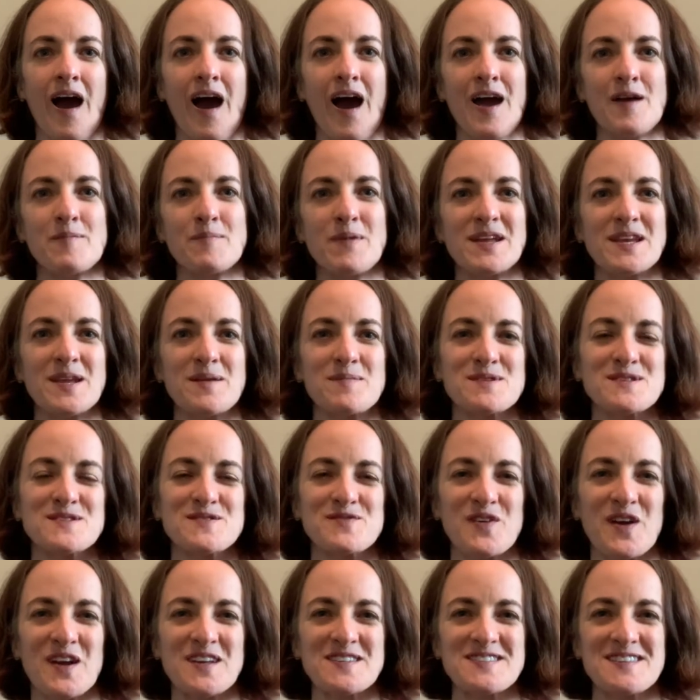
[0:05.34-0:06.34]
Hi, my name is
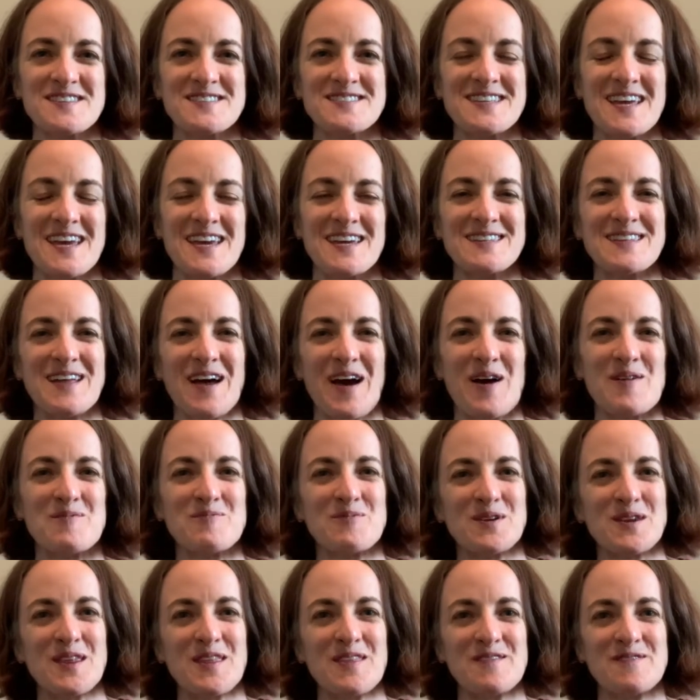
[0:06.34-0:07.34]
Frances Tate. I'm
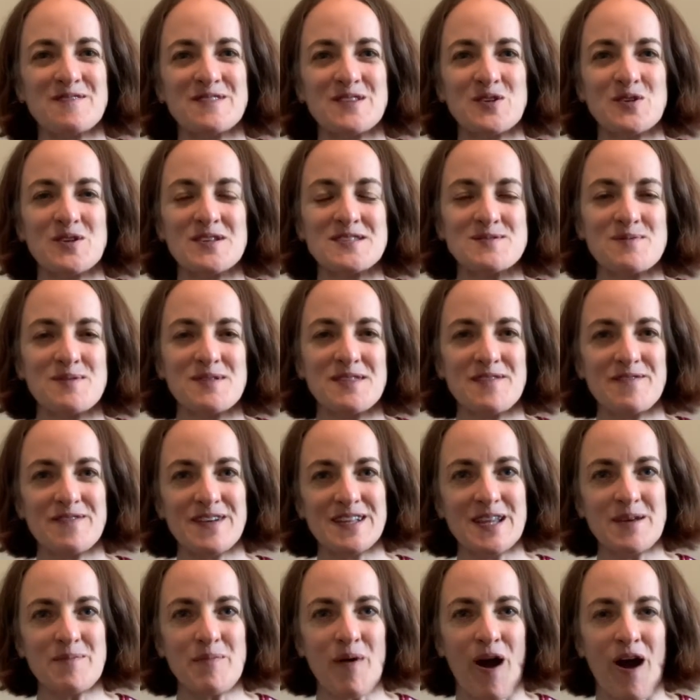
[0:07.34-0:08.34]
one of the flutists with the
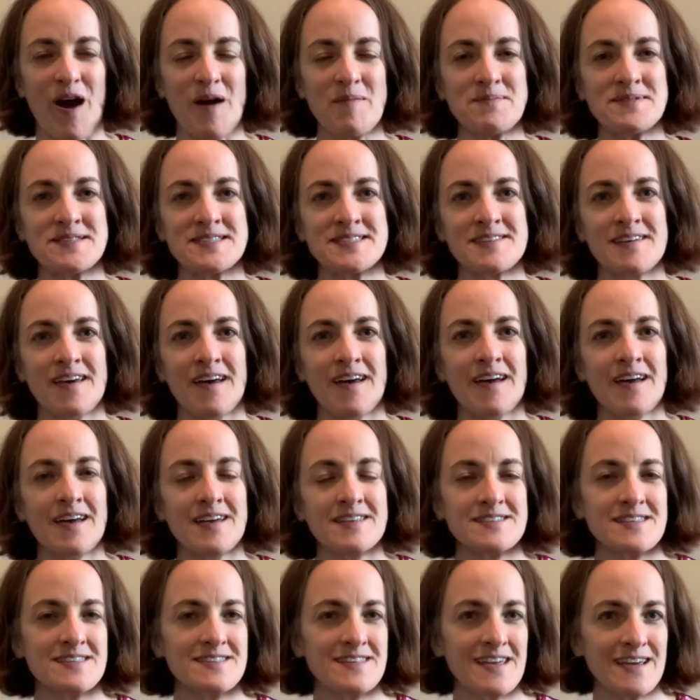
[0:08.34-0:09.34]
Philly Pops.
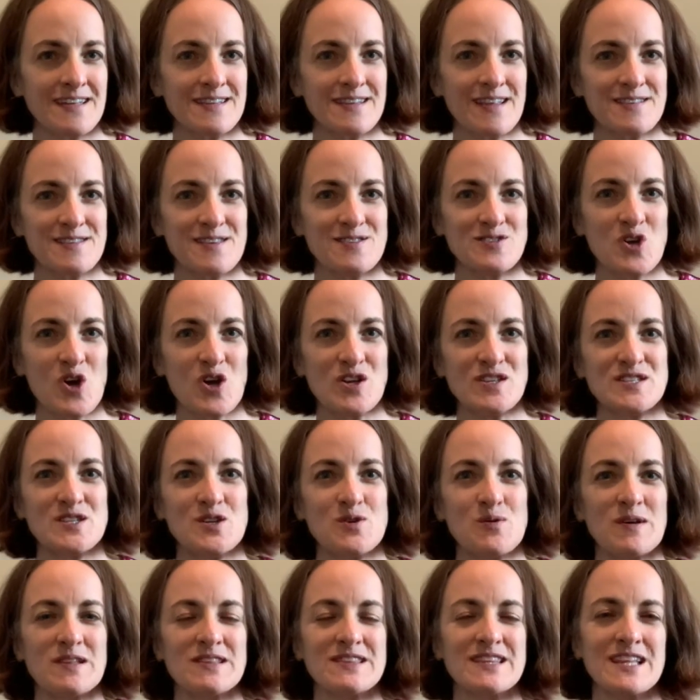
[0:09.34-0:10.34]
Today I'd like to talk to
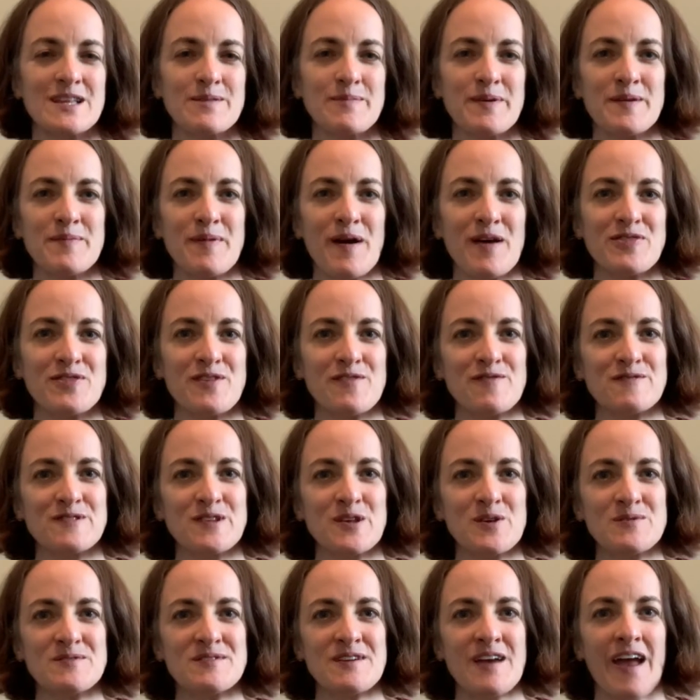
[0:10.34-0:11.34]
you a little bit about the
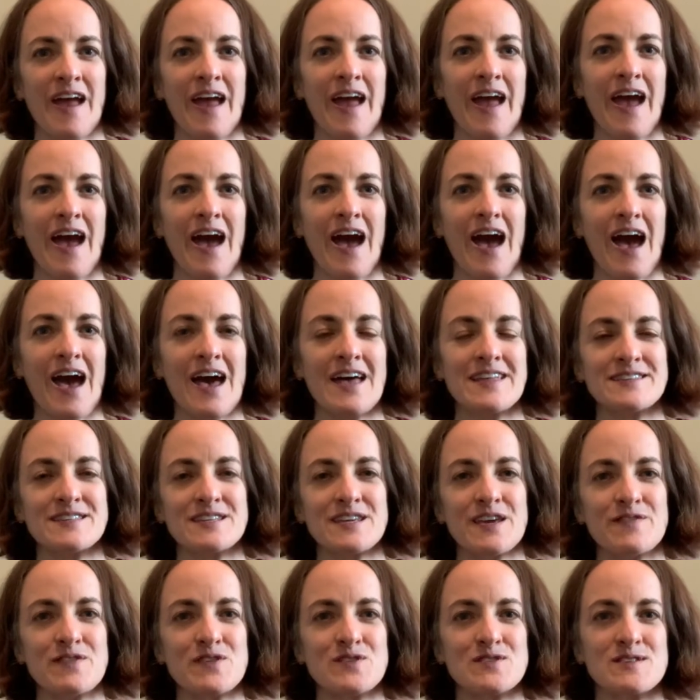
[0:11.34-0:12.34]
flute and
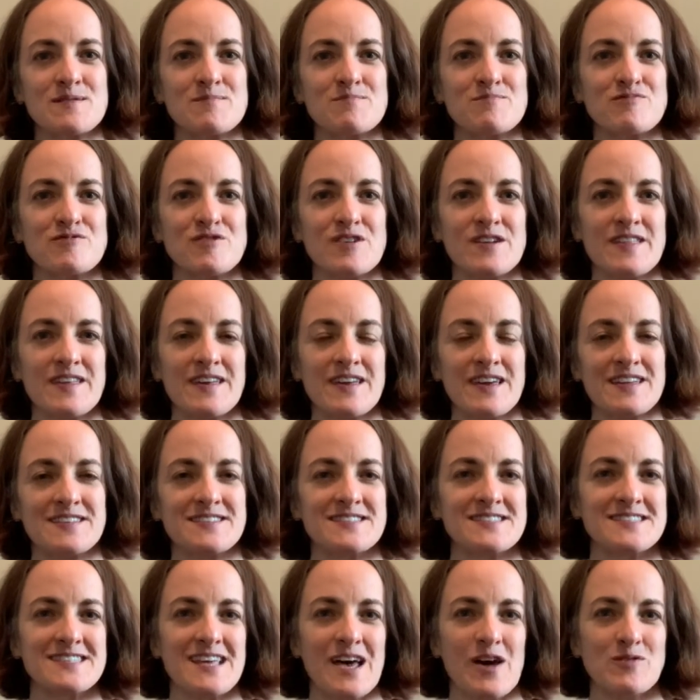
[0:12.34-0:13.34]
give you some breathing and
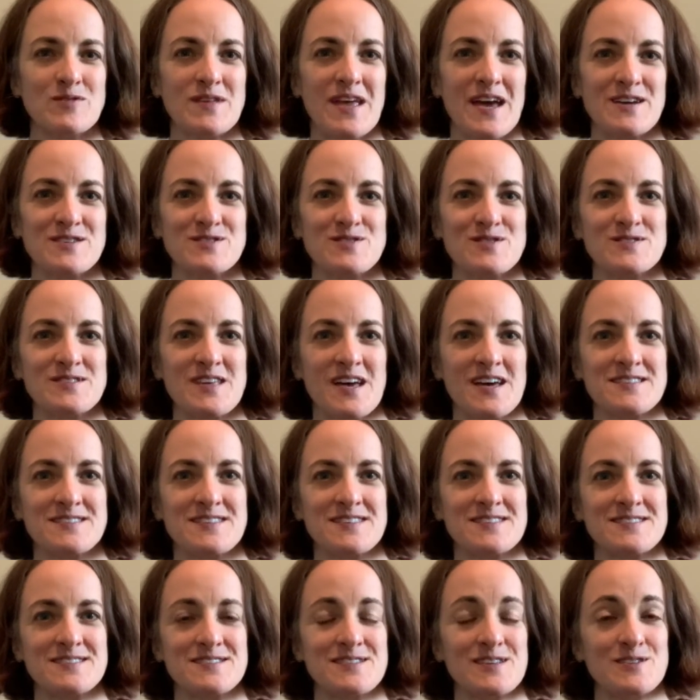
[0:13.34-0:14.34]
sound
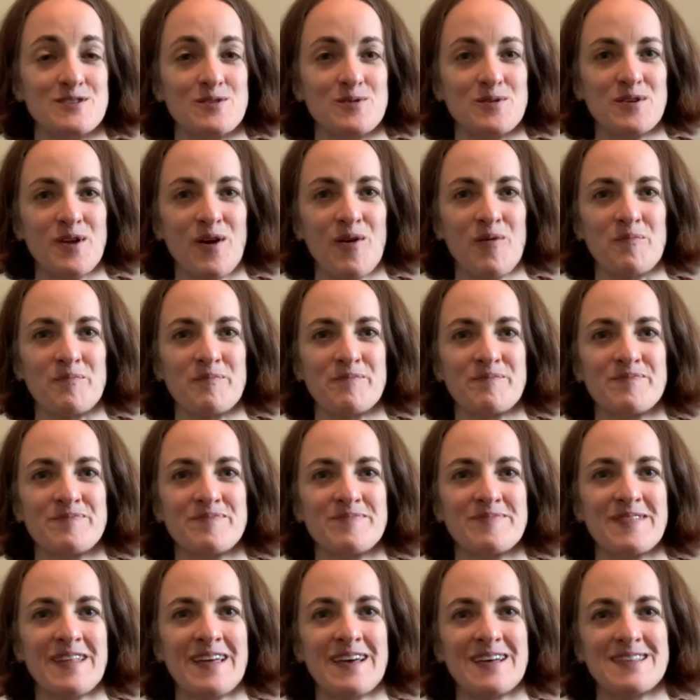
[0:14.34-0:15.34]
exercises to do at home.
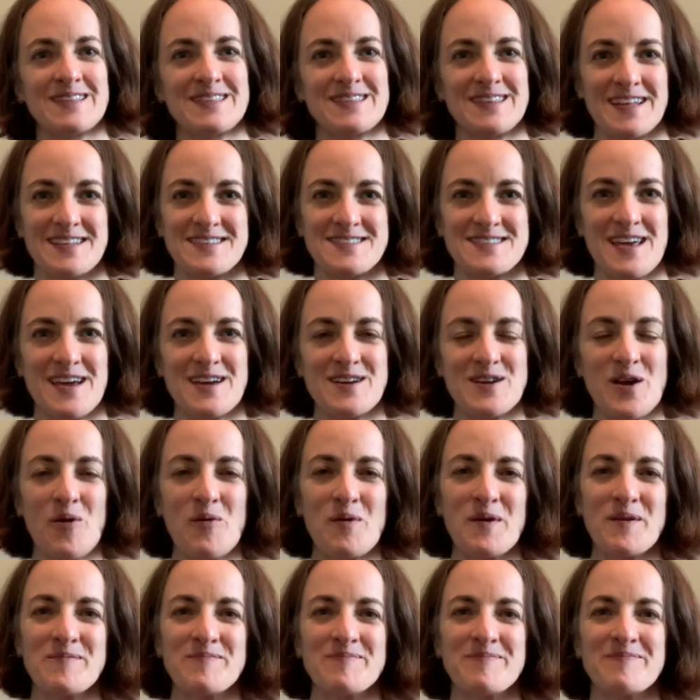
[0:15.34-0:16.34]
Let's get
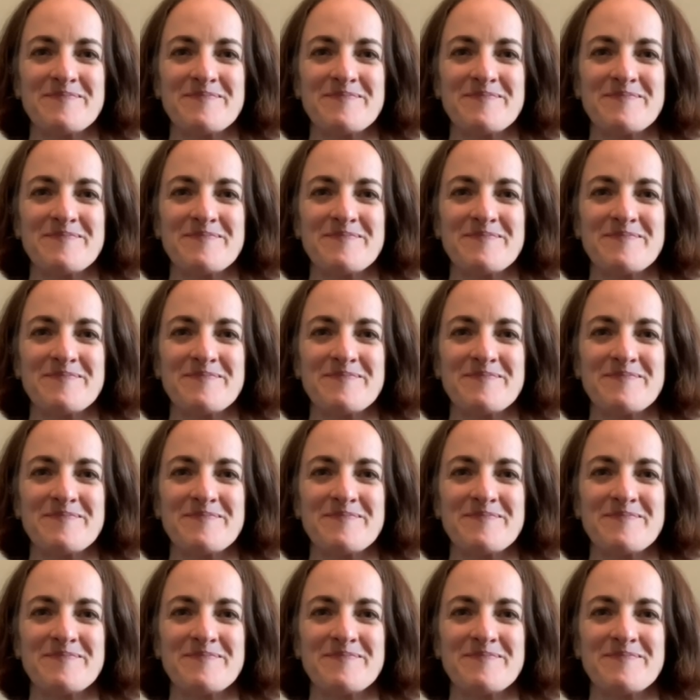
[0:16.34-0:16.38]
going.